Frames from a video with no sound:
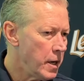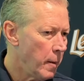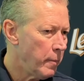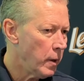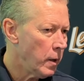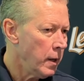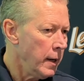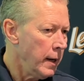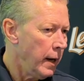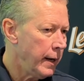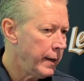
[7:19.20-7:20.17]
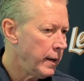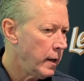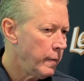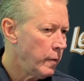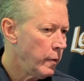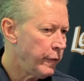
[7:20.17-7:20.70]
number.
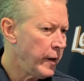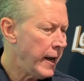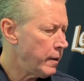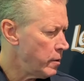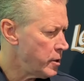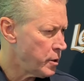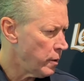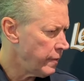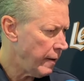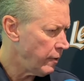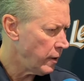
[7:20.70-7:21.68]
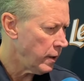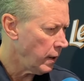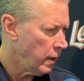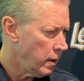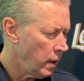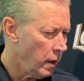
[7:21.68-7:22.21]
And Fernando deserved everything.
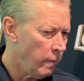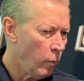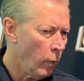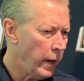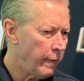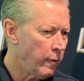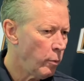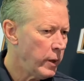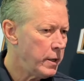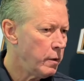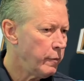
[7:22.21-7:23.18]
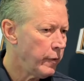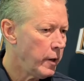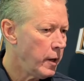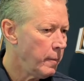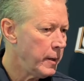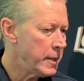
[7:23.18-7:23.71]
Whatever we do for
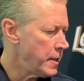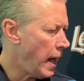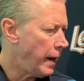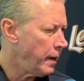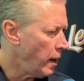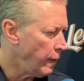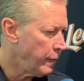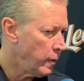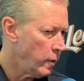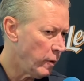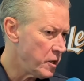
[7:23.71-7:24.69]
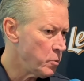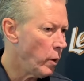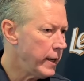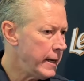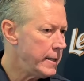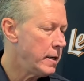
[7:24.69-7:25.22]
him is not enough, because what
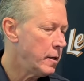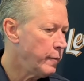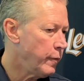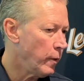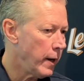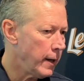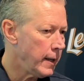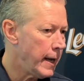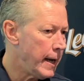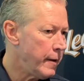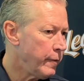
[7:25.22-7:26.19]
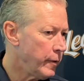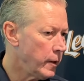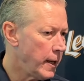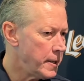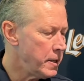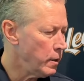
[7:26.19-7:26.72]
he did for LA, for the
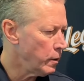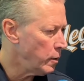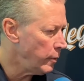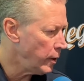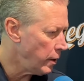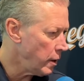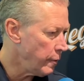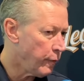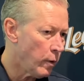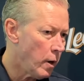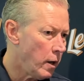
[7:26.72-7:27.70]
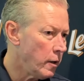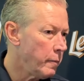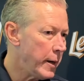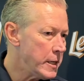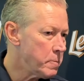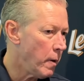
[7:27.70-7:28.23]
Latino community, for all of
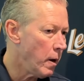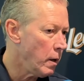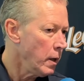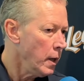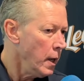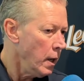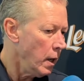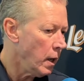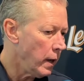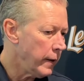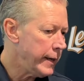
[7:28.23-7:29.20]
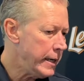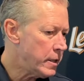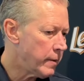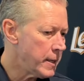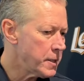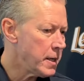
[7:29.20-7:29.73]
baseball, he
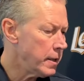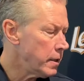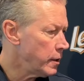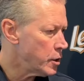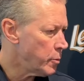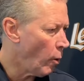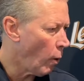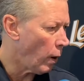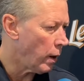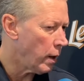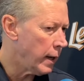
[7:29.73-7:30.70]
transcended the sport.